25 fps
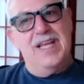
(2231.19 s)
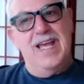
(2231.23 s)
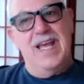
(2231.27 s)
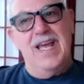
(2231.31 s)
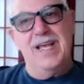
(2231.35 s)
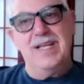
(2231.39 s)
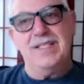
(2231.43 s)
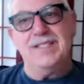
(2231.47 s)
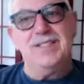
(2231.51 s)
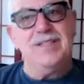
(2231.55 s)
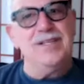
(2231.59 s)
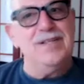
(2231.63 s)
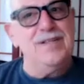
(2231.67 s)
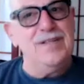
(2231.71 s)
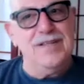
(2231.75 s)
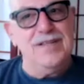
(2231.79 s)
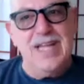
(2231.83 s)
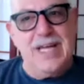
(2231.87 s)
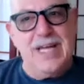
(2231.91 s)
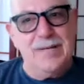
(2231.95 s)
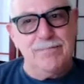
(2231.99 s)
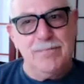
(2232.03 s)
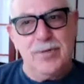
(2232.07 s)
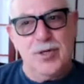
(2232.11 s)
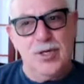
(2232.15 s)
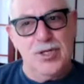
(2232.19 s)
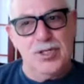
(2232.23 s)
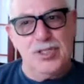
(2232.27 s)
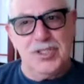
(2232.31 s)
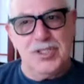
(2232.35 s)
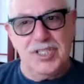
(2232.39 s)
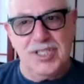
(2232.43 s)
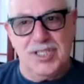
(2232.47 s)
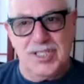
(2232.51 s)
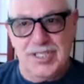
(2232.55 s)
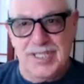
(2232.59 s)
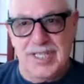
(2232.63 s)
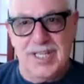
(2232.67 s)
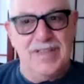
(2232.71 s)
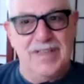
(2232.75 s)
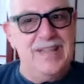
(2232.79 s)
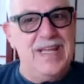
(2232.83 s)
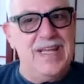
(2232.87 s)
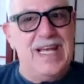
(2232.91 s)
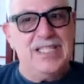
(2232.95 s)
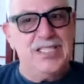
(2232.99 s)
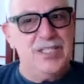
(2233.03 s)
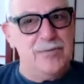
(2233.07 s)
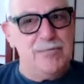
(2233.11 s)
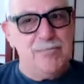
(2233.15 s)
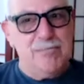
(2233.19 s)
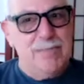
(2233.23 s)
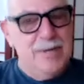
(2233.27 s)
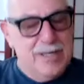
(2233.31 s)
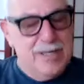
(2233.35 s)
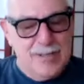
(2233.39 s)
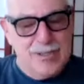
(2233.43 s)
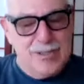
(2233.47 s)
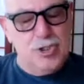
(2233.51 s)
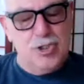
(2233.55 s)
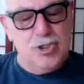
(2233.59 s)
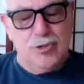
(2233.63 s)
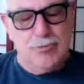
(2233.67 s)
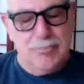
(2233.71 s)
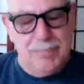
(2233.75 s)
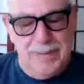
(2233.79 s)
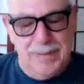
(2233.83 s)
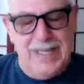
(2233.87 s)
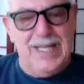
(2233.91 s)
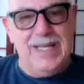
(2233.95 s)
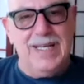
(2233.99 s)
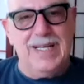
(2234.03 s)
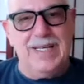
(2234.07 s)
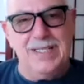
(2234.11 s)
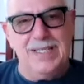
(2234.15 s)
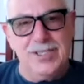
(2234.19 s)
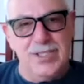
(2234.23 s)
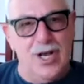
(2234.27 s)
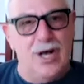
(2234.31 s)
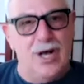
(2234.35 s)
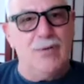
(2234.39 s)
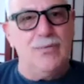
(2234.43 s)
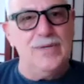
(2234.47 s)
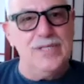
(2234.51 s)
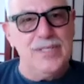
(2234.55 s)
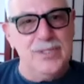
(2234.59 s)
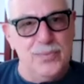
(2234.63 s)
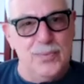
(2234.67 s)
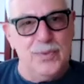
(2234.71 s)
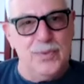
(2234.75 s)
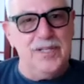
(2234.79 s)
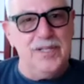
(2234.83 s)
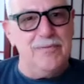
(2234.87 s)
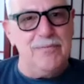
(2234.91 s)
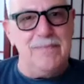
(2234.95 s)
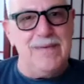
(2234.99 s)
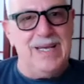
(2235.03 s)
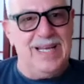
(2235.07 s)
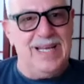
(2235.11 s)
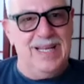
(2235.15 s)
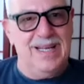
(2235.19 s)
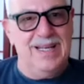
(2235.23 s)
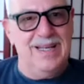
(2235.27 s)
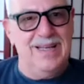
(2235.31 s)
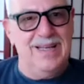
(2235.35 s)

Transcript: and that person, that spiritual being is always with me.